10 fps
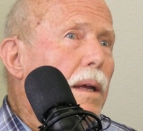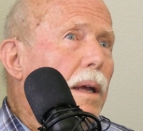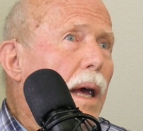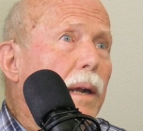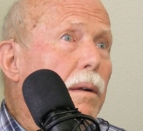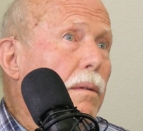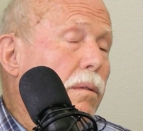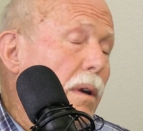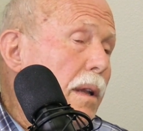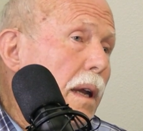I don't know
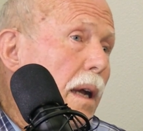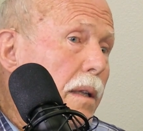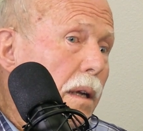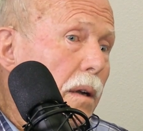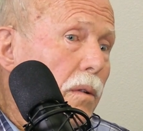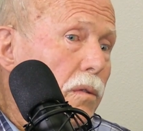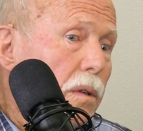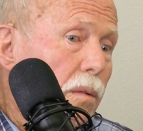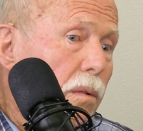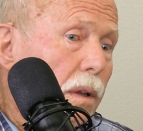where they got the
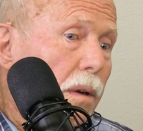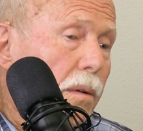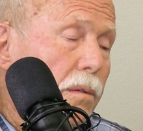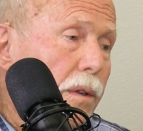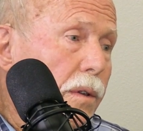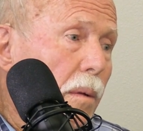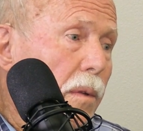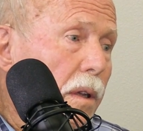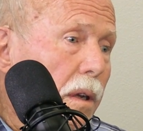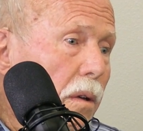goats, whether it was some
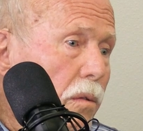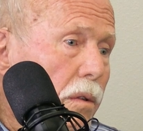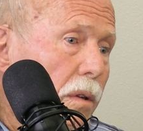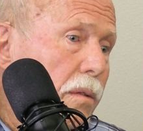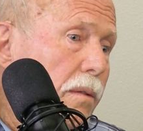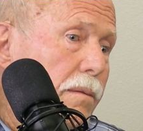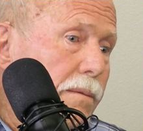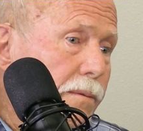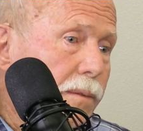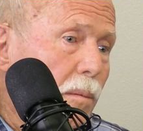of the goats
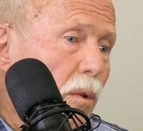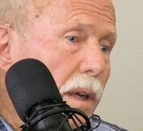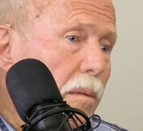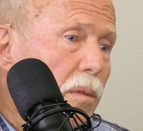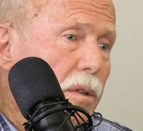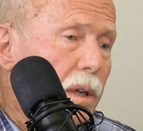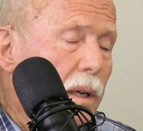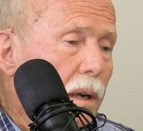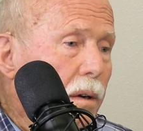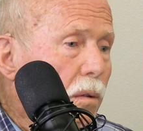from Wayne,
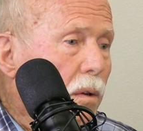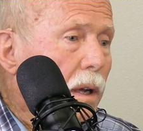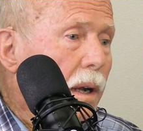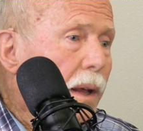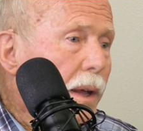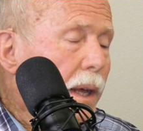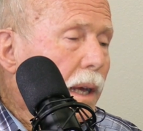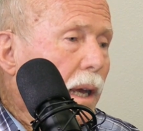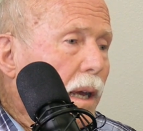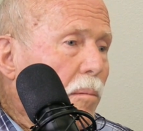Brazil or what.
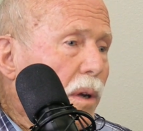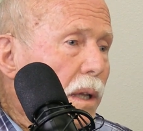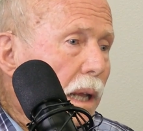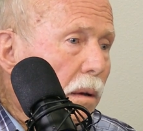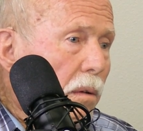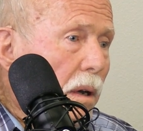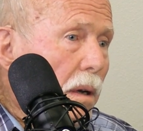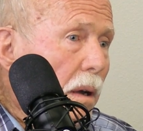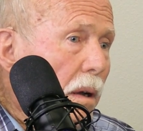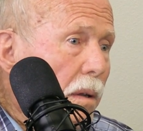But they
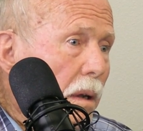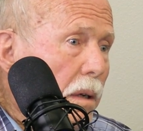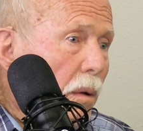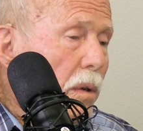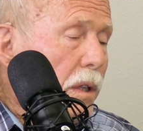were on